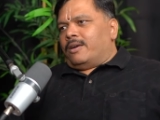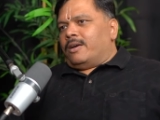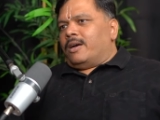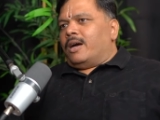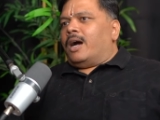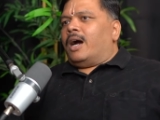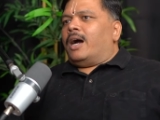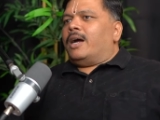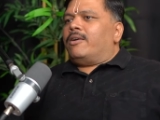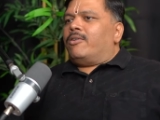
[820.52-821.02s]

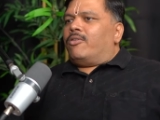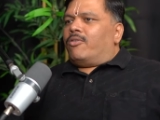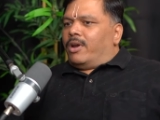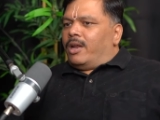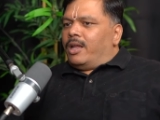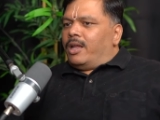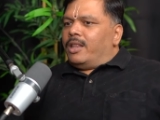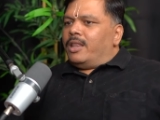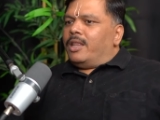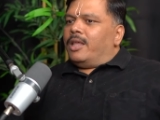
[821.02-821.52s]
I
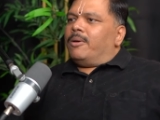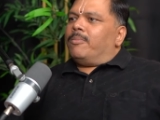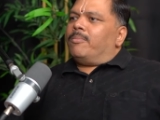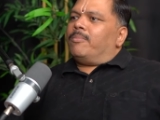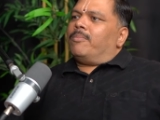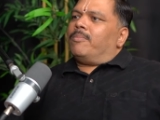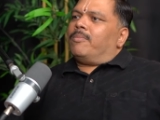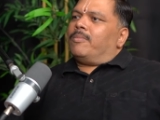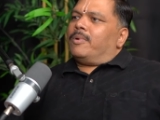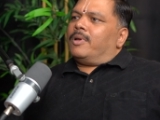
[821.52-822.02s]
train them
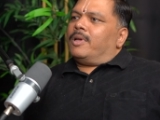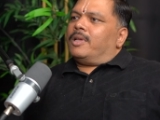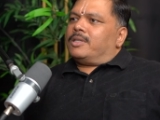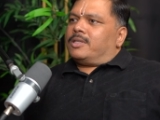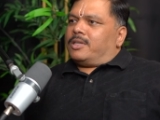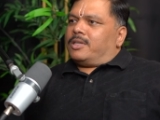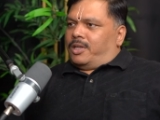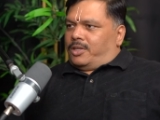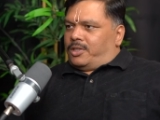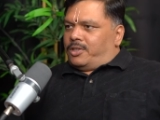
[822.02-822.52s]
in
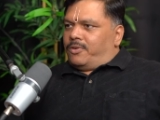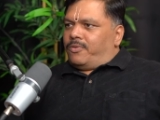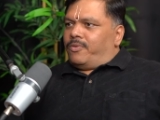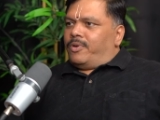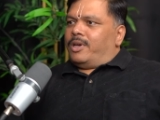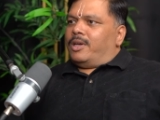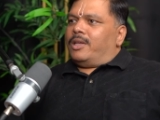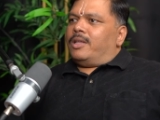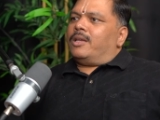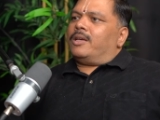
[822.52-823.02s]
such a
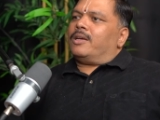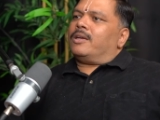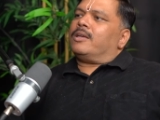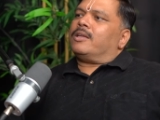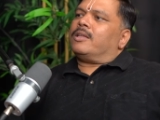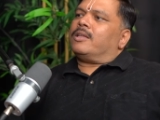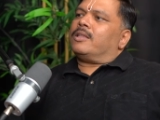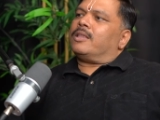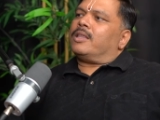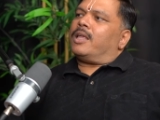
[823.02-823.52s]
way
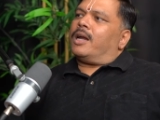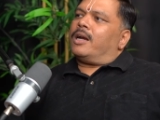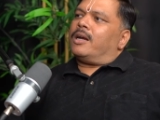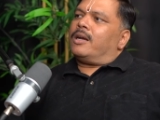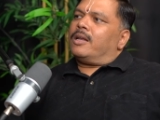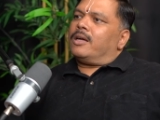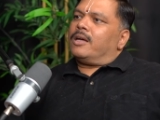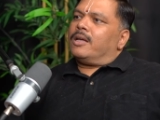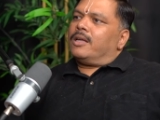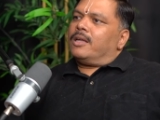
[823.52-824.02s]
that
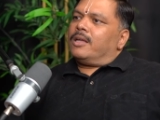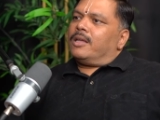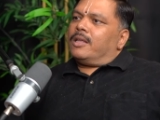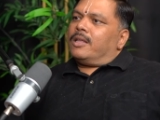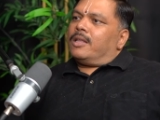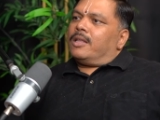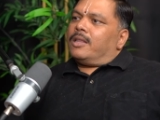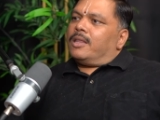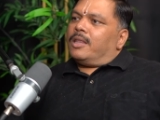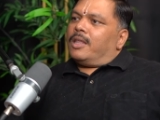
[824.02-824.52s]

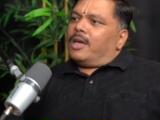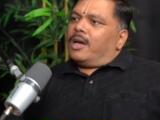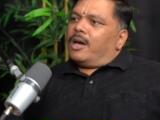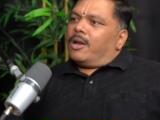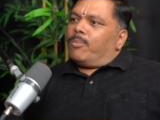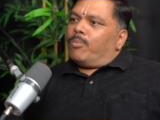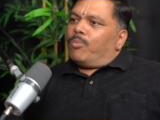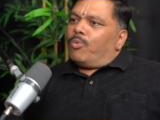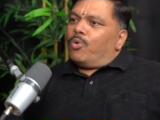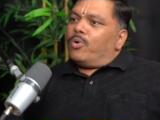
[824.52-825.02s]
they are
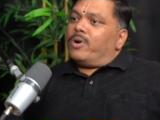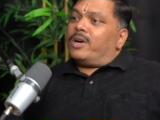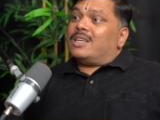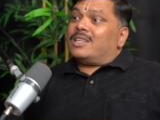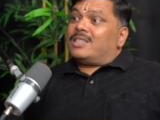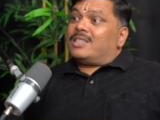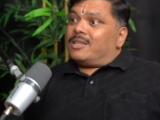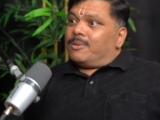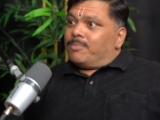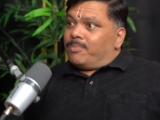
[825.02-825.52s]
more
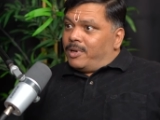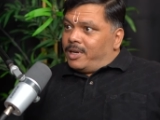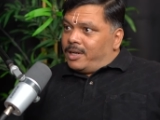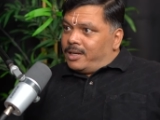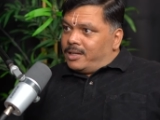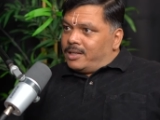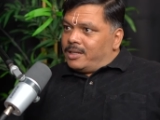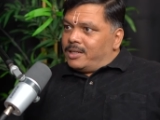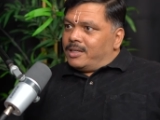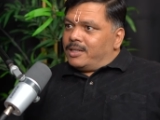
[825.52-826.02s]

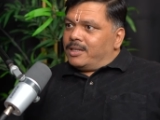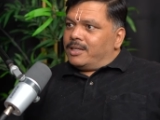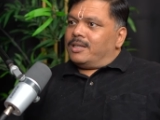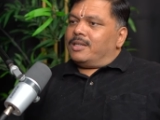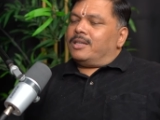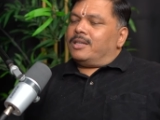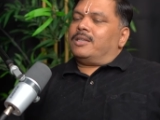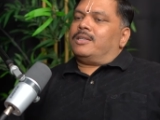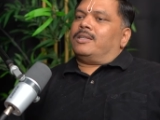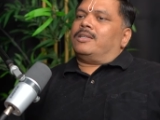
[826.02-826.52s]
disciplined,
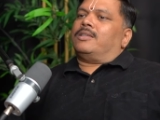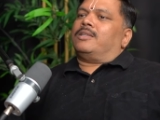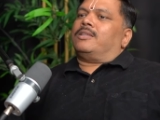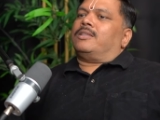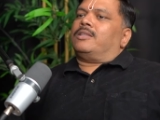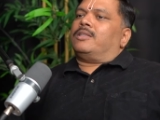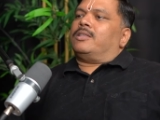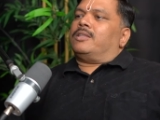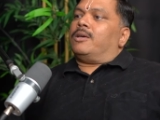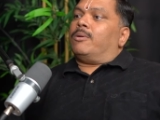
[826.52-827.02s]

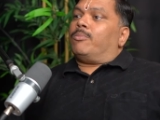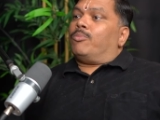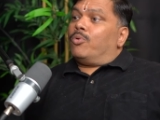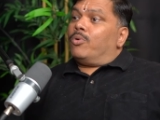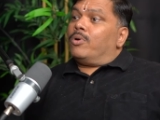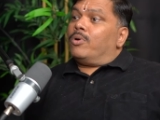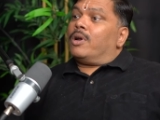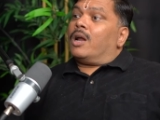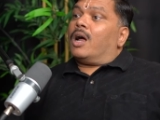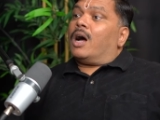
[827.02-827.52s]
they are
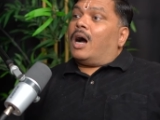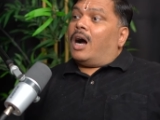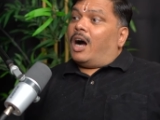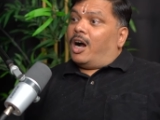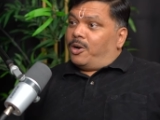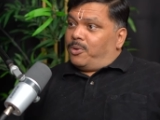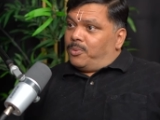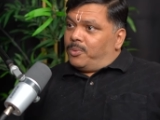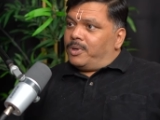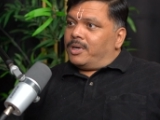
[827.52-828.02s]
more
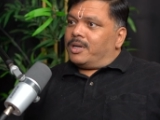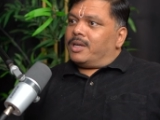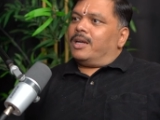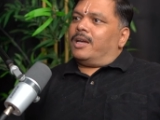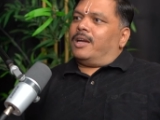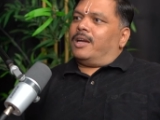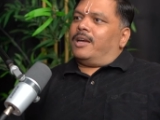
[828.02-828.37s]
hardworking,